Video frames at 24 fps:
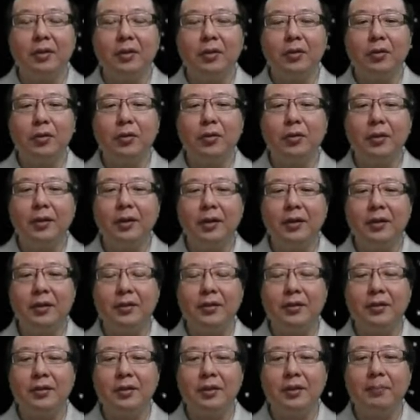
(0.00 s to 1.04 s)
code in
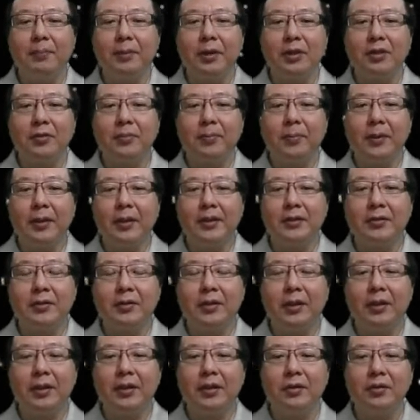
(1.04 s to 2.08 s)
C++
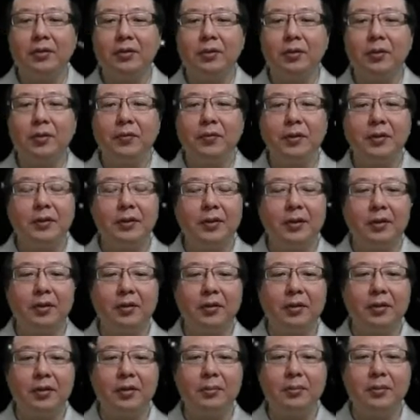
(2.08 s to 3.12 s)
at least 2 of these
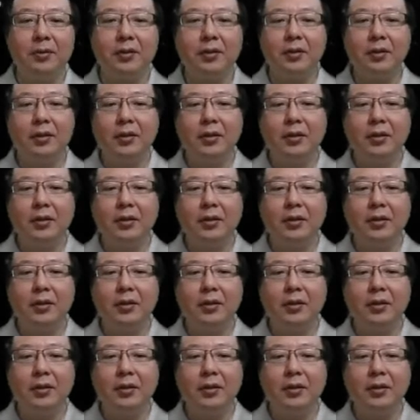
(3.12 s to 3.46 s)
algorithms.